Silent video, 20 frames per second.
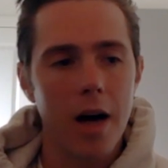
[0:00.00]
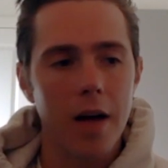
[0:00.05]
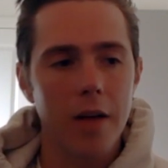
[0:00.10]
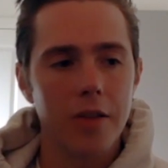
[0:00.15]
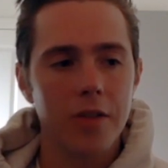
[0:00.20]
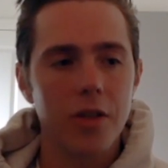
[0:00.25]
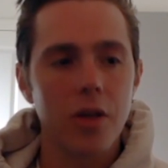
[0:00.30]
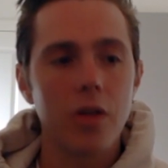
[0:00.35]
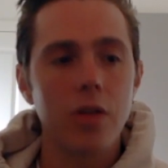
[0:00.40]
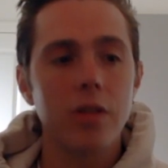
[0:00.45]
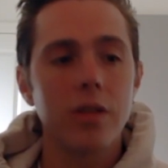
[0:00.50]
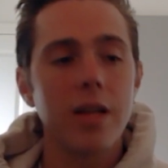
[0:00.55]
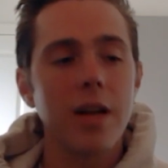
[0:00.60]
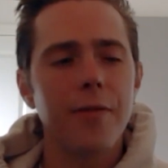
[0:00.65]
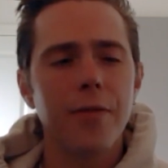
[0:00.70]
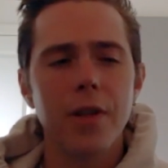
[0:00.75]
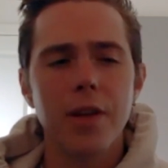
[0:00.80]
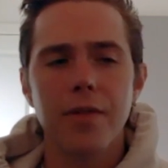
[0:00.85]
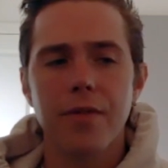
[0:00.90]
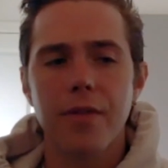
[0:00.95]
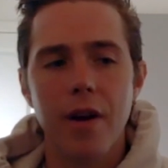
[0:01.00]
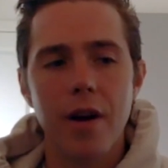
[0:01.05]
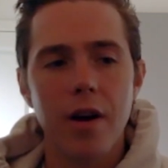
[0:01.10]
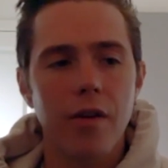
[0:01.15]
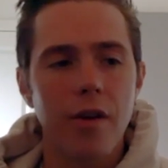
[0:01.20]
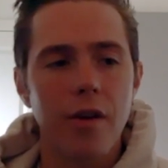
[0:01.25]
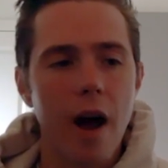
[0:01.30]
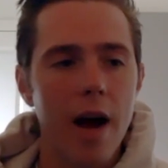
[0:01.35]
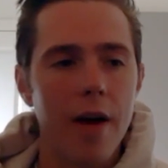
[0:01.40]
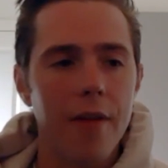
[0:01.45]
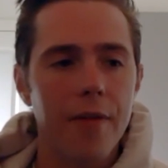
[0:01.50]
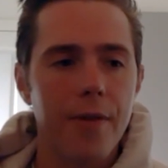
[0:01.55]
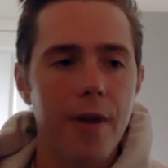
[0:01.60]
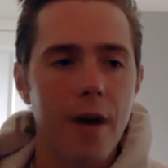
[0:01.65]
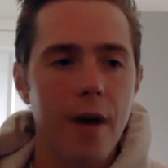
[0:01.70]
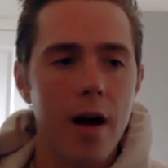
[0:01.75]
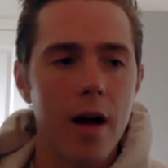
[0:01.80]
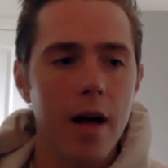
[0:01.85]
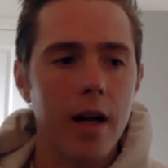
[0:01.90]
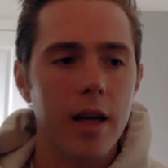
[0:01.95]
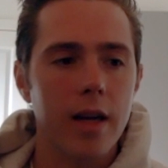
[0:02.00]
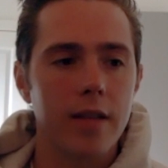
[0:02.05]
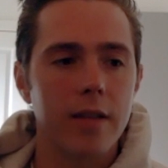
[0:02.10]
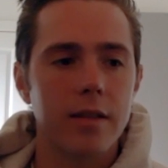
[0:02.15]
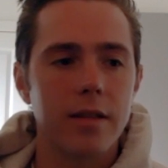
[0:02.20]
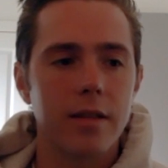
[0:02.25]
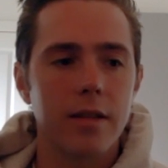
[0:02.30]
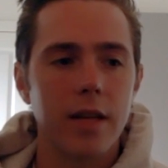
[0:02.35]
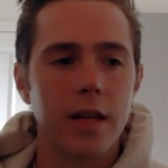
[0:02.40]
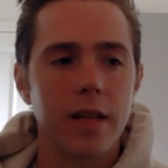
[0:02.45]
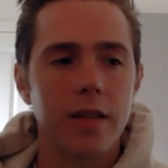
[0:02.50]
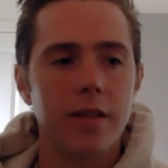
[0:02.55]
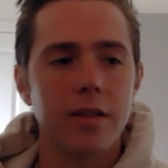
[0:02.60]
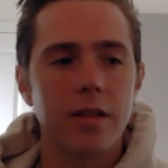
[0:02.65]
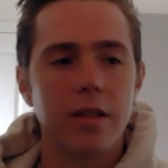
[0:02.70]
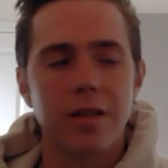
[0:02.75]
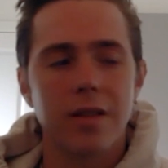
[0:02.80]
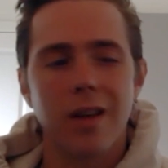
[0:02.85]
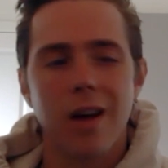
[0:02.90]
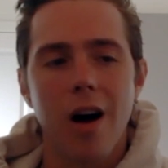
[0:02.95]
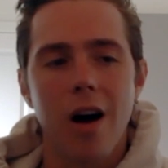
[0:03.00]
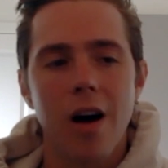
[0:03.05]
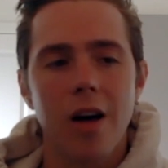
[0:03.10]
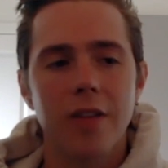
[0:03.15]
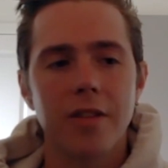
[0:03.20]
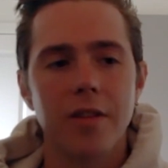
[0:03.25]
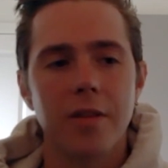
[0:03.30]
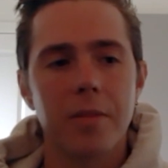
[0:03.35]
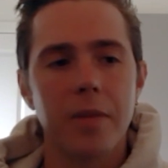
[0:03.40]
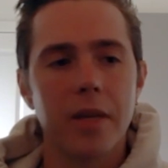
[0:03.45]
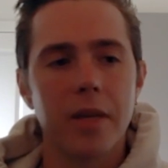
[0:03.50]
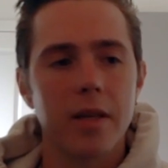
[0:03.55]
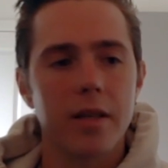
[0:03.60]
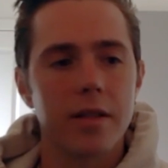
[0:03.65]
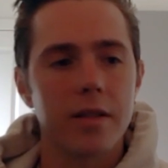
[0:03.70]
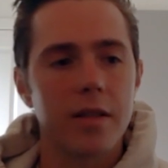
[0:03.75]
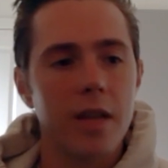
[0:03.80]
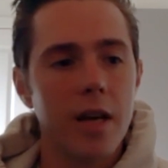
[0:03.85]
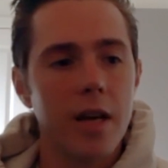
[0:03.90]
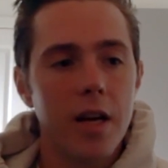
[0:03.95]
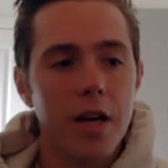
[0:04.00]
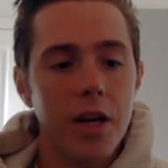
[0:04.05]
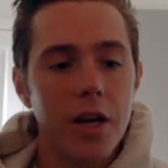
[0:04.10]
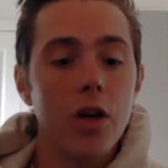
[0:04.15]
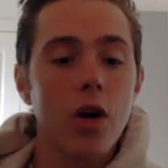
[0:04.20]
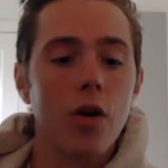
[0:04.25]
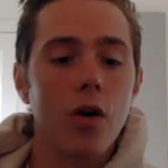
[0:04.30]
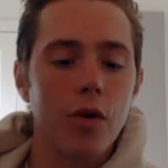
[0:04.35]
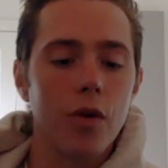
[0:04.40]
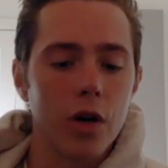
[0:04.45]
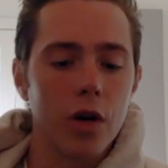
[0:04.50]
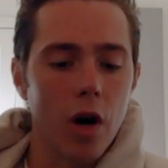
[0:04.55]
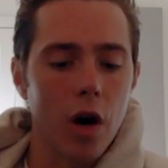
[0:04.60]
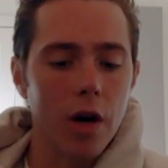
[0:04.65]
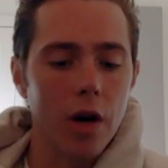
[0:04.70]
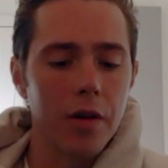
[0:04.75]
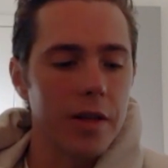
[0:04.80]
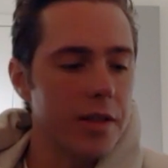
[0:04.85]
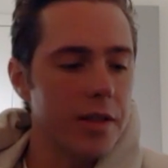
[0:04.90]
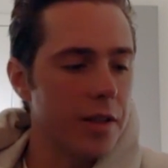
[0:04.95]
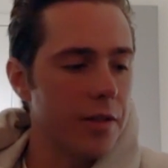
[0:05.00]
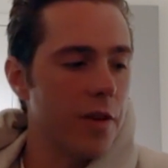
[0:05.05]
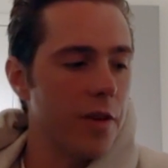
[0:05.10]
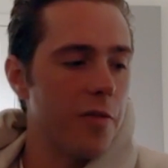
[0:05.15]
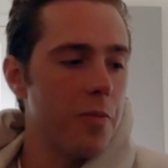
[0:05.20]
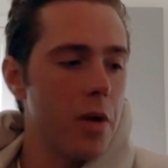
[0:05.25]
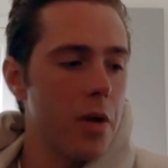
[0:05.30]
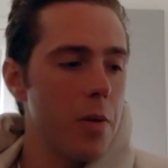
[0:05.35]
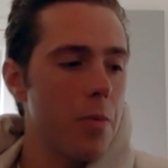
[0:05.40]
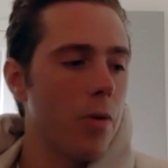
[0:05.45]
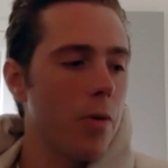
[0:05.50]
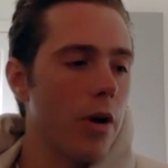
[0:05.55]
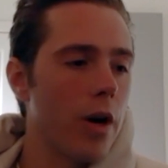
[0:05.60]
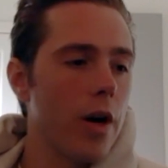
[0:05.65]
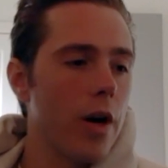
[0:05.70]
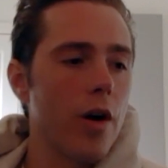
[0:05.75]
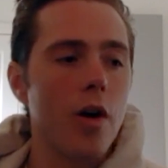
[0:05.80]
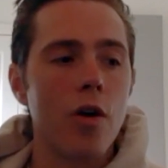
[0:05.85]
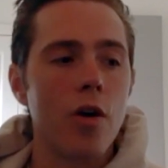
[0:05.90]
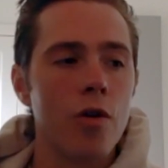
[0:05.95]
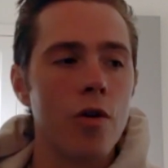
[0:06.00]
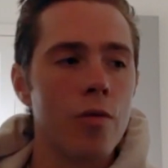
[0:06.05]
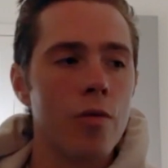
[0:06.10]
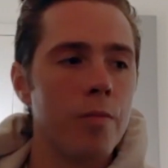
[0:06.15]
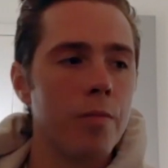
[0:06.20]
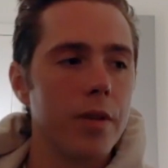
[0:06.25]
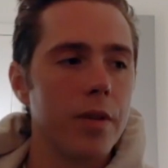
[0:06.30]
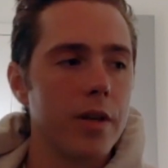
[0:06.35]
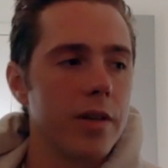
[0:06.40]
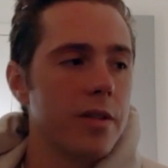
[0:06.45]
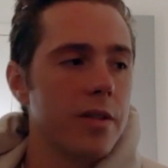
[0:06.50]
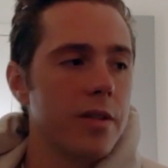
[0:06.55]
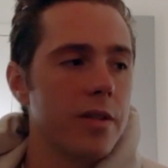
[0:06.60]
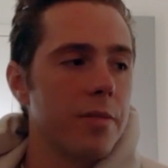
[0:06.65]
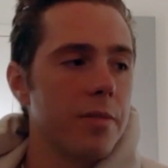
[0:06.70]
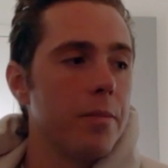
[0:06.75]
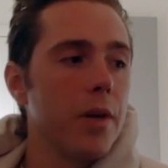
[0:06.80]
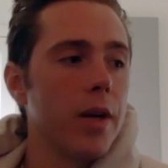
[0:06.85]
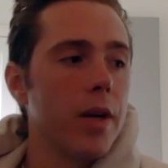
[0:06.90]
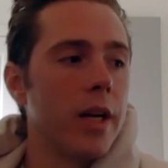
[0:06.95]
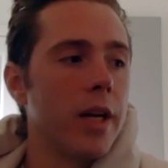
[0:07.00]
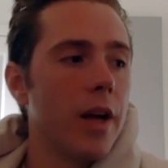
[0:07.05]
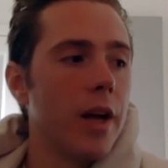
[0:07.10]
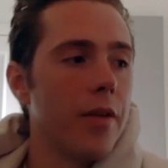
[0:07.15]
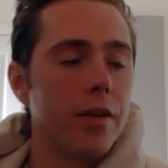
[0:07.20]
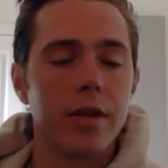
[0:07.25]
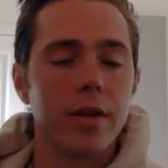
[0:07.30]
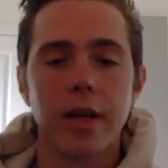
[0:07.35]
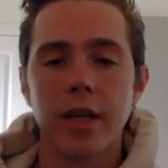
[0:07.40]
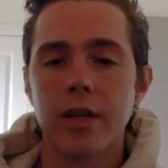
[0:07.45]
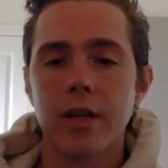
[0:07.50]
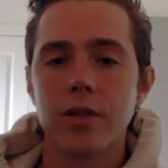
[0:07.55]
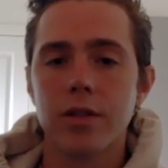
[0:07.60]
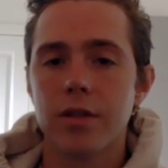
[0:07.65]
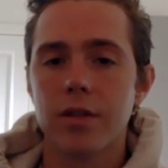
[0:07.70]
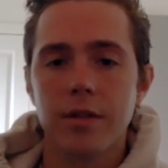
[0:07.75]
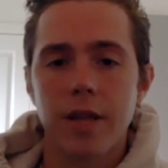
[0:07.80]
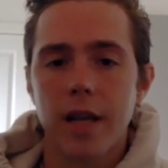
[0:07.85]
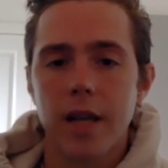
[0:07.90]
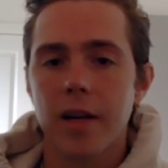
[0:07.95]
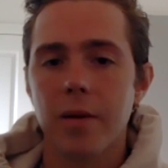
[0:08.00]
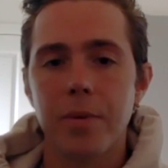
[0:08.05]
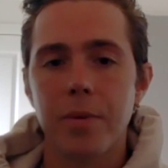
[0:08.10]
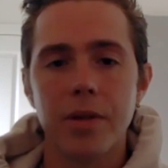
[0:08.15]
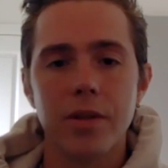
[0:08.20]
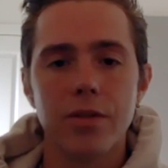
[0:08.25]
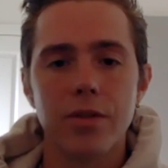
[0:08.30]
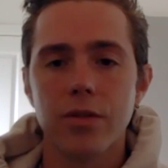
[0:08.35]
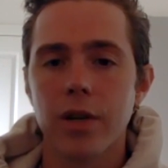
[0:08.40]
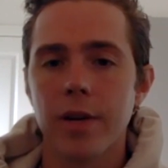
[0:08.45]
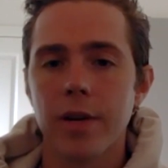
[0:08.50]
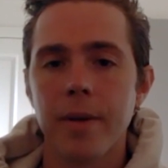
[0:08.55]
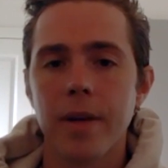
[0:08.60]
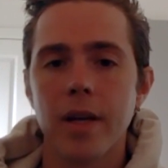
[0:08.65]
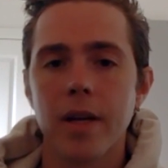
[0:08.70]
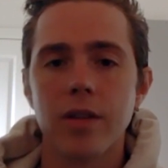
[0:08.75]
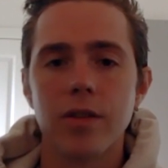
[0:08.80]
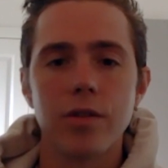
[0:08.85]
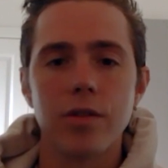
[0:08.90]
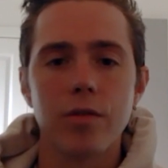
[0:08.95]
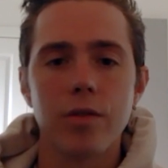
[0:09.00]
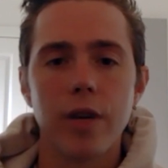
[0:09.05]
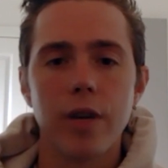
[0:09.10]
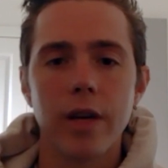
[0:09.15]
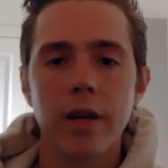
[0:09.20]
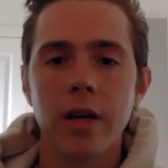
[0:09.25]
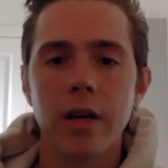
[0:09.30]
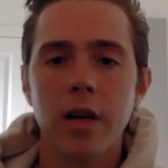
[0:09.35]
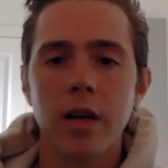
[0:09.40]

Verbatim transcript: So it's definitely very gratifying. It's just awesome because, you know, regardless of if people are at home, there's a million other things they could be streaming and doing.